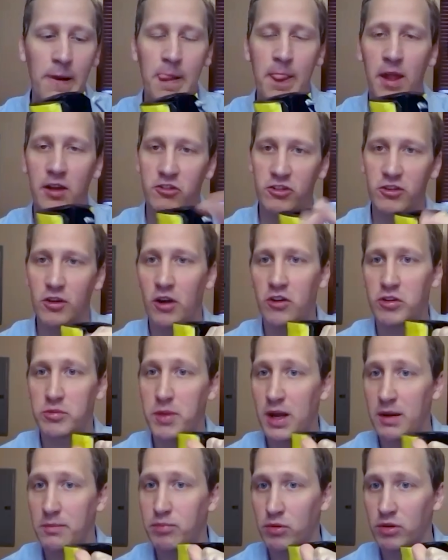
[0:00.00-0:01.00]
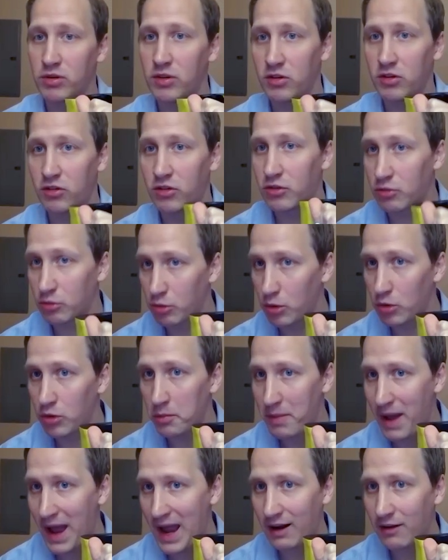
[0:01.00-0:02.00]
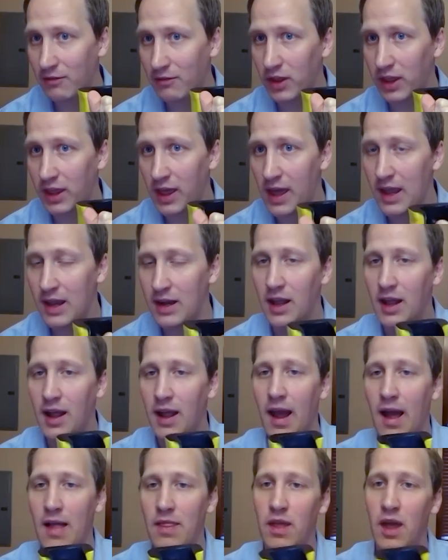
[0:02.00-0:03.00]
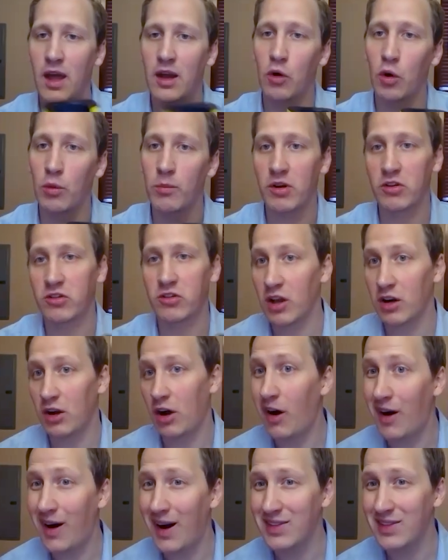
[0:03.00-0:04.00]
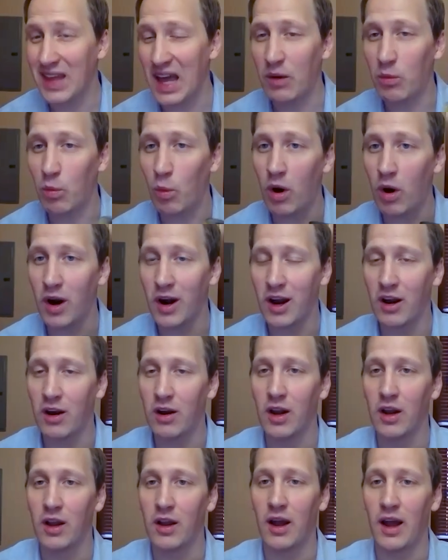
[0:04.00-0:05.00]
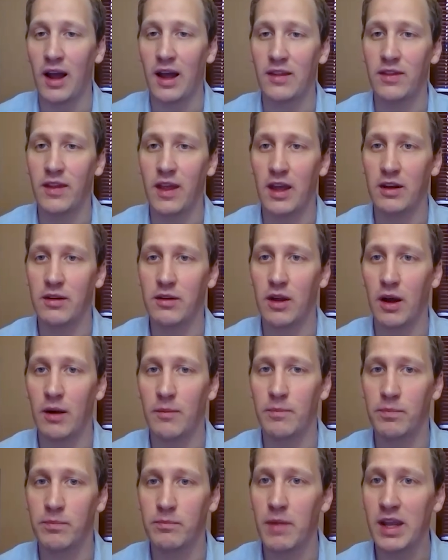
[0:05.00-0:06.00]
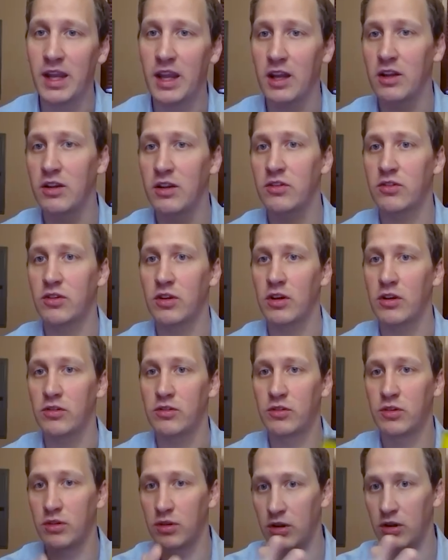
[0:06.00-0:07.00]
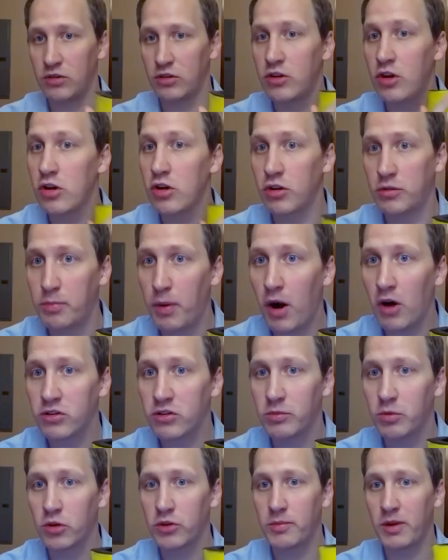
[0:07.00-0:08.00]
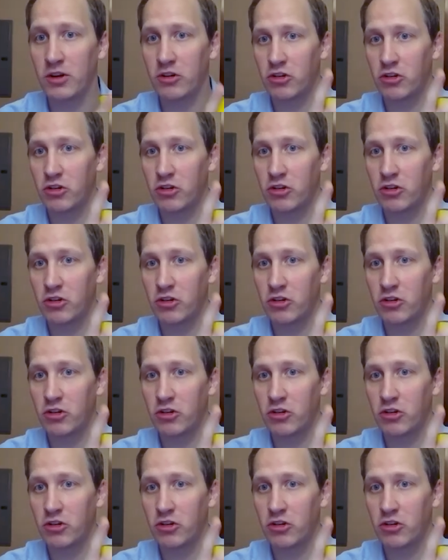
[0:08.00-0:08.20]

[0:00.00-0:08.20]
It's nice to be able to bring this through the back of the gate and then almost kind of hide that wire and then make it as good as possible to make